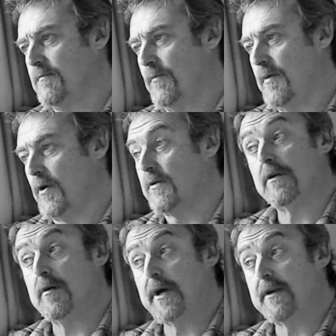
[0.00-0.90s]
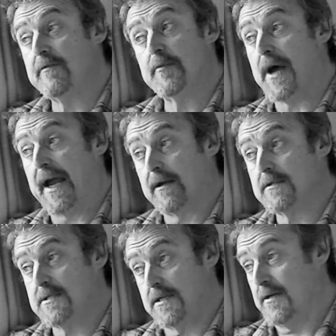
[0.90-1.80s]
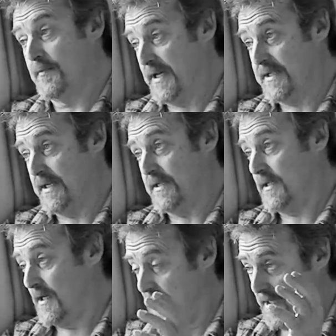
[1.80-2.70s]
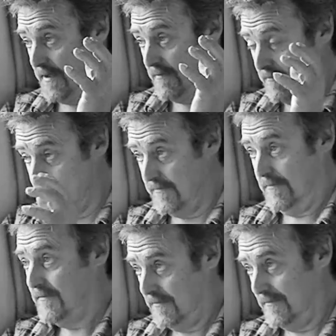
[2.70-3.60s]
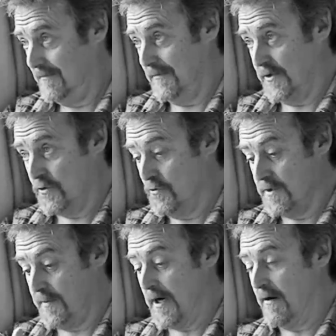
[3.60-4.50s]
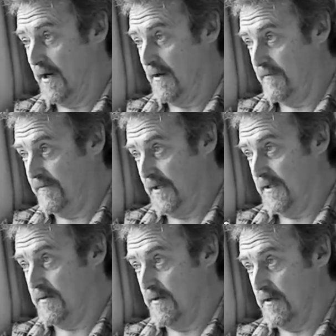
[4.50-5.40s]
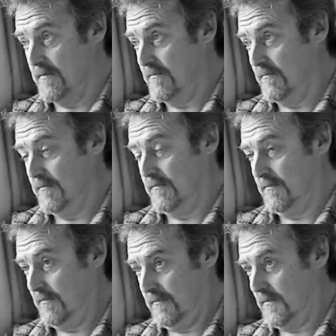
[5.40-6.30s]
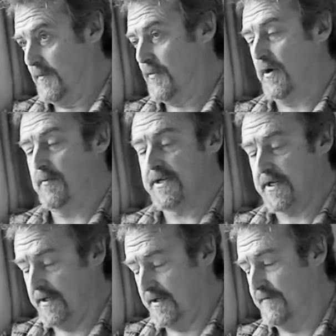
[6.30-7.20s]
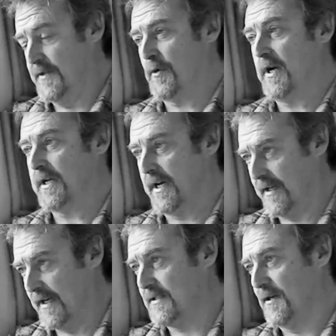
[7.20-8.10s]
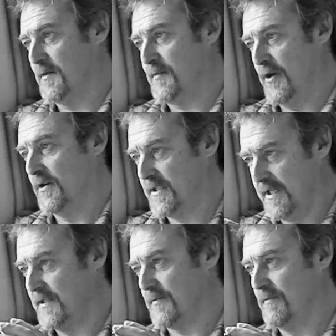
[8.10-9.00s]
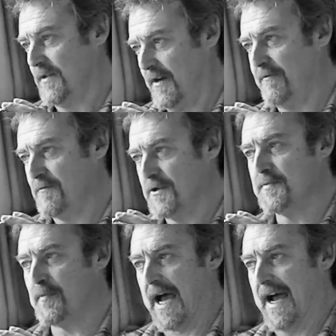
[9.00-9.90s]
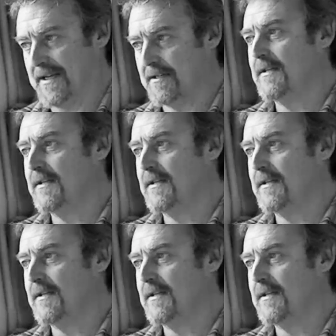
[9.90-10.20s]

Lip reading: we borrowed a lot of money from the bank to start the business, and it was all spiralling off into I pretty much had a nervous breakdown at that time, to be honest. Life was bad.